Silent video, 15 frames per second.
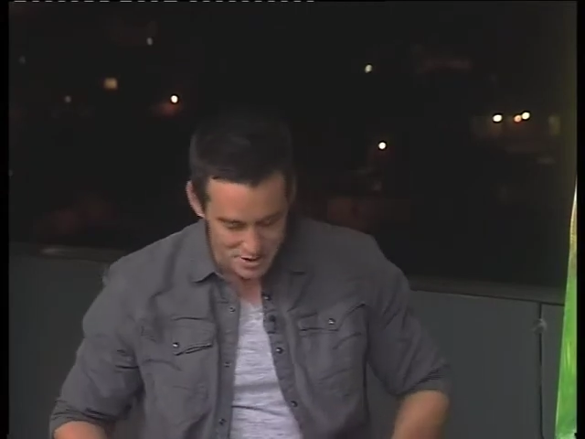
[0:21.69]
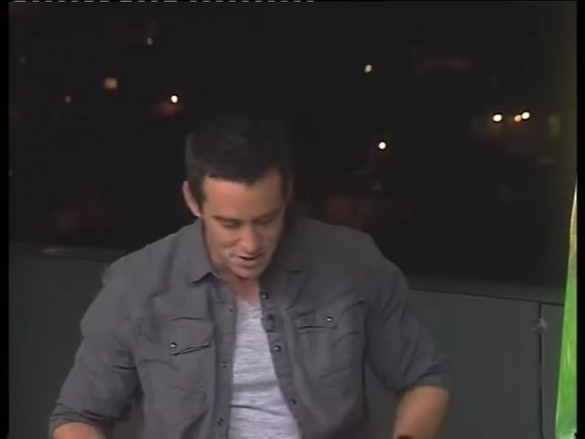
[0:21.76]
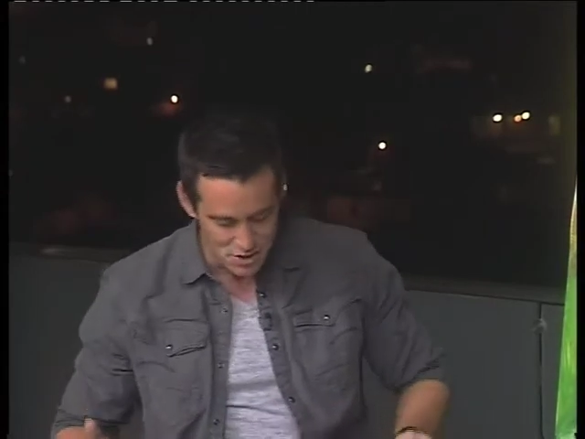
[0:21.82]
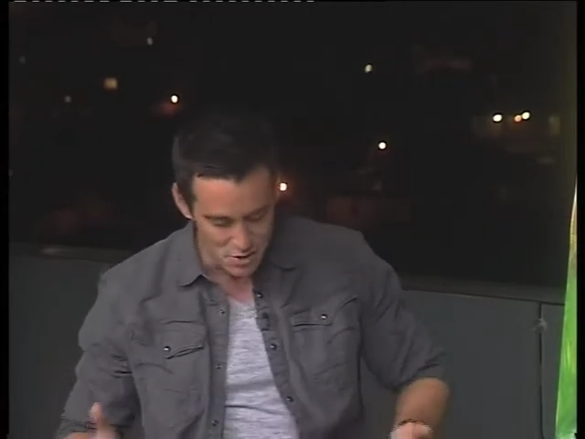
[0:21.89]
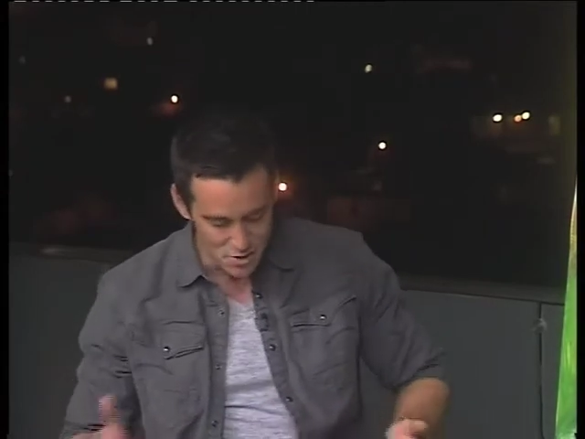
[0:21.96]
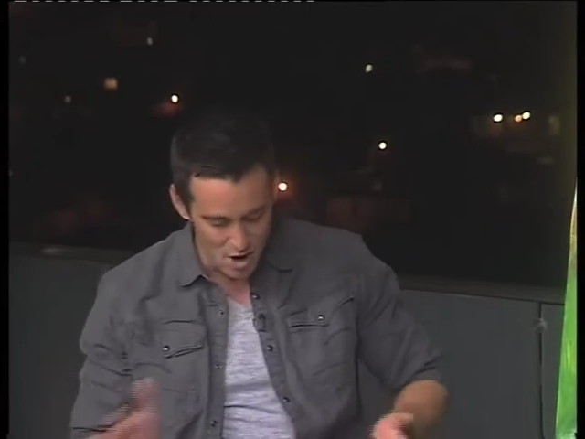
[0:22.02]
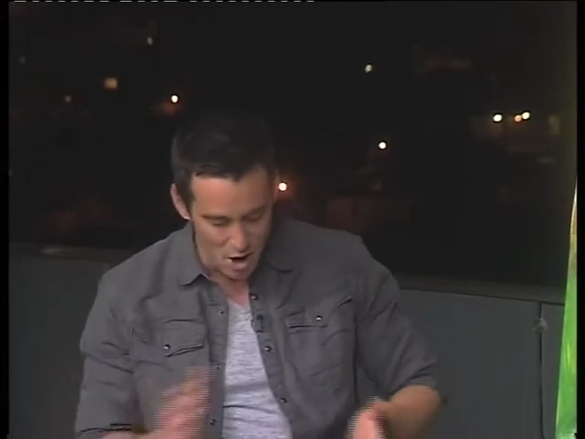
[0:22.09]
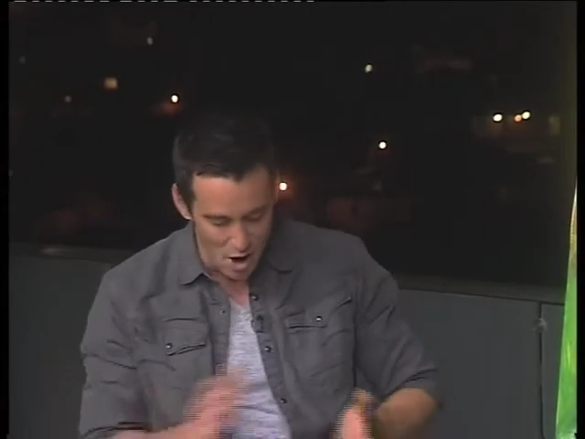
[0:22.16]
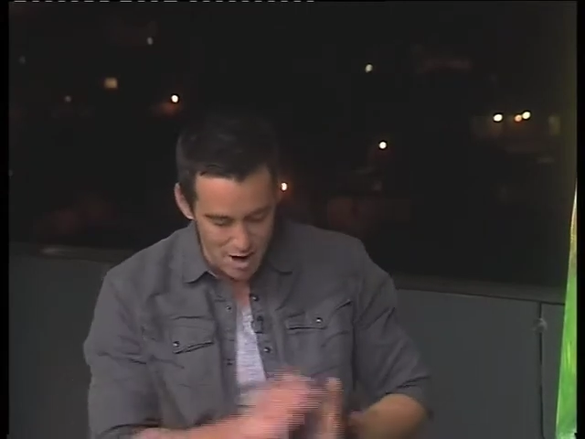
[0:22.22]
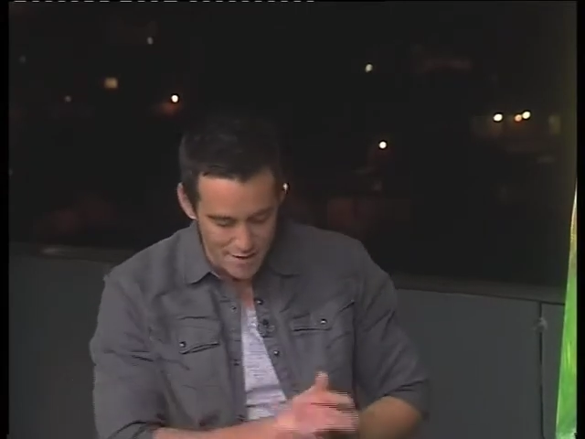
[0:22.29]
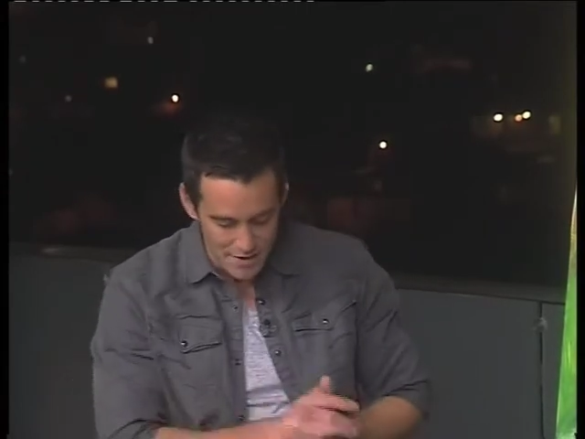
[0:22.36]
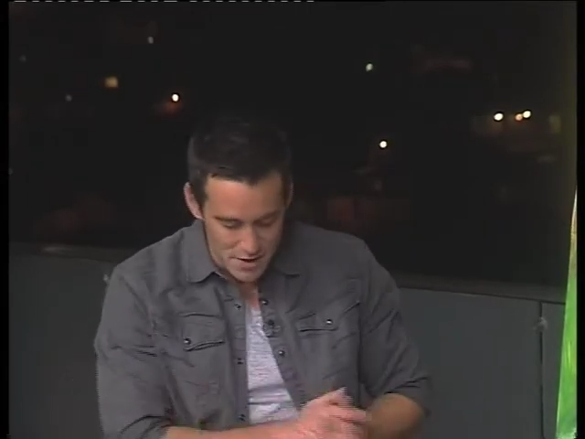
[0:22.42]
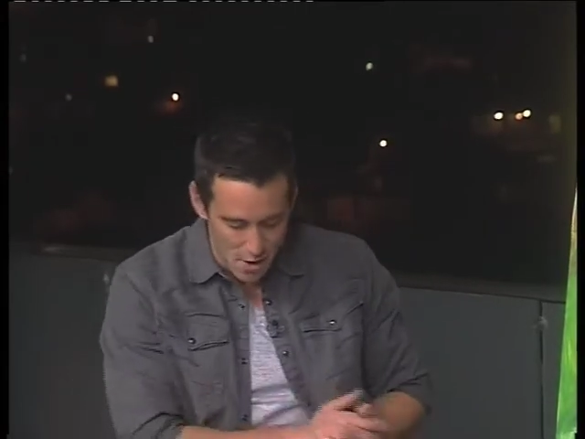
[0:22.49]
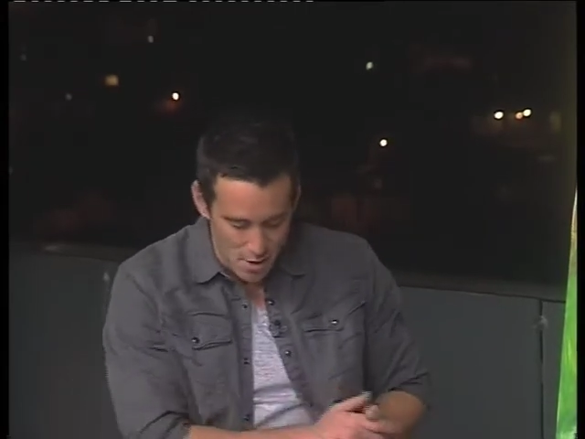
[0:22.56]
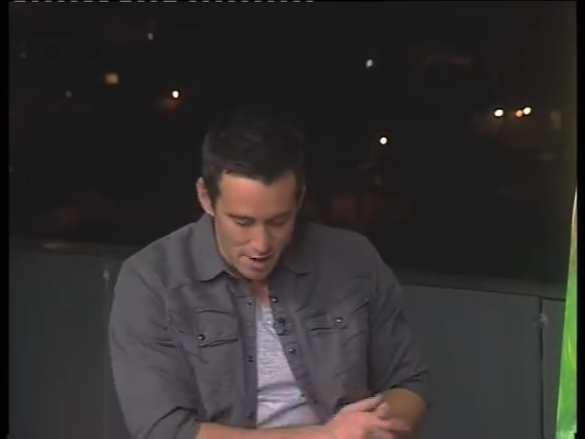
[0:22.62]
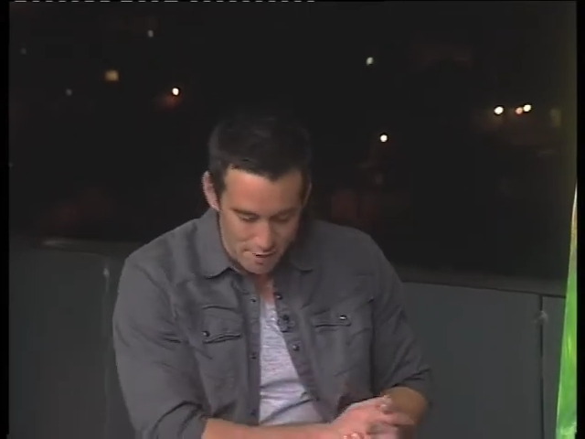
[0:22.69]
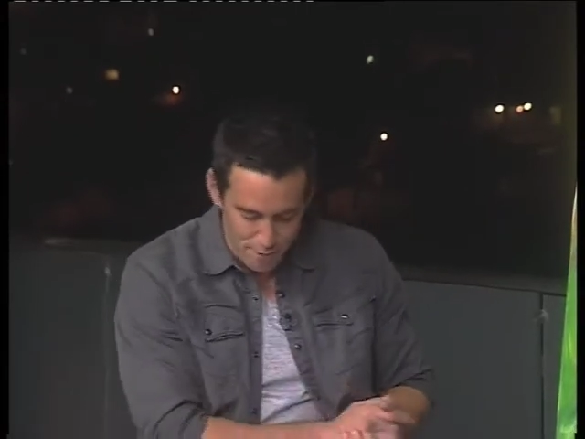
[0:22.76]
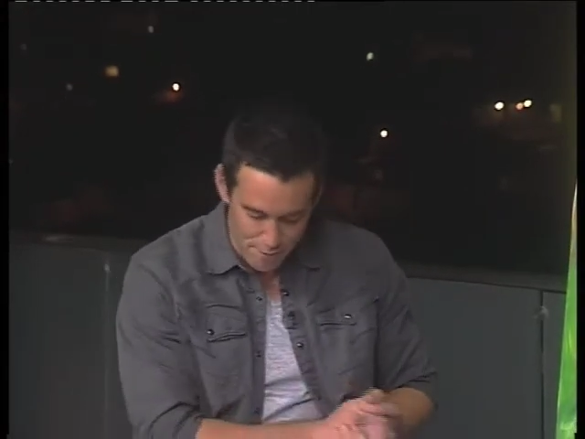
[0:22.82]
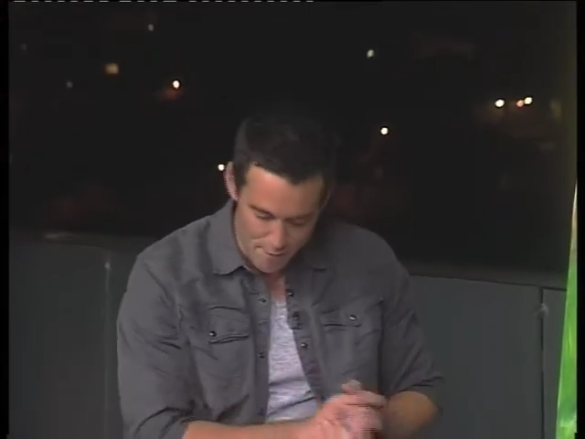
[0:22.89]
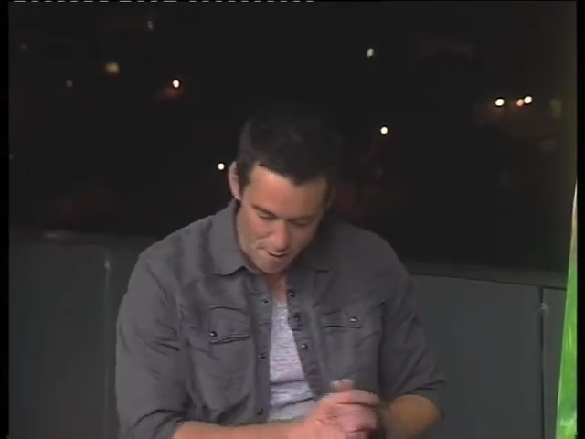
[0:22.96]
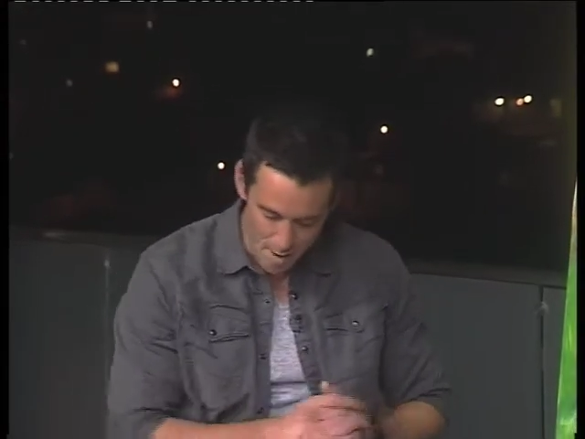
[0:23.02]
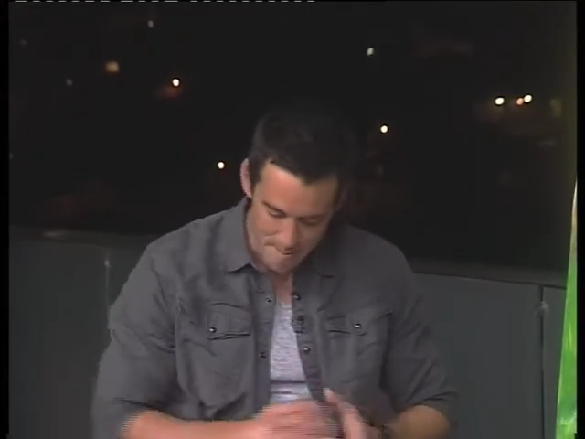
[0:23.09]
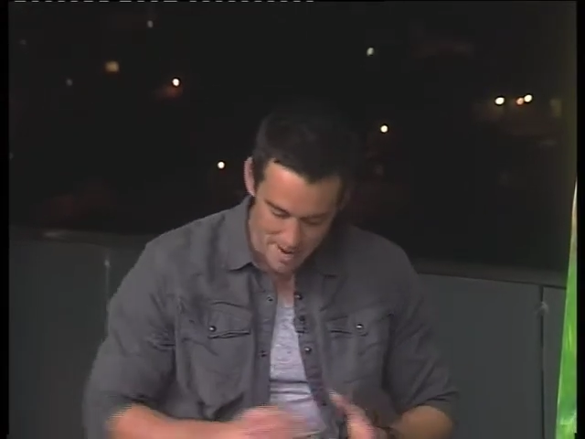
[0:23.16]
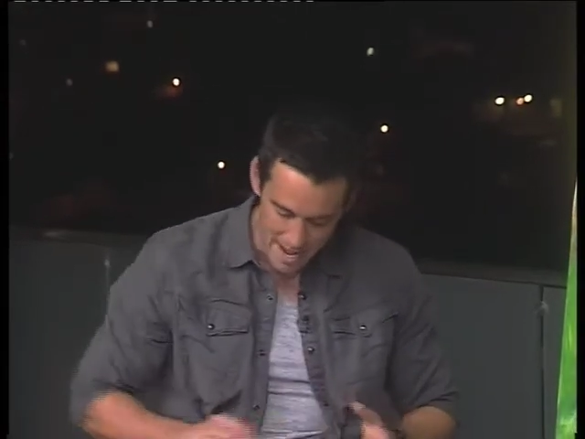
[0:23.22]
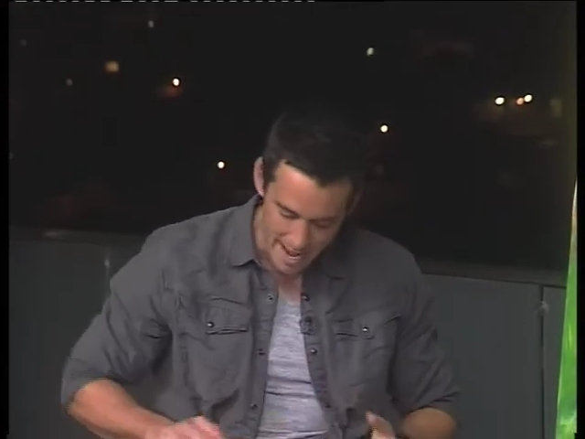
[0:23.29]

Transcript: studio Oliver Nuruk from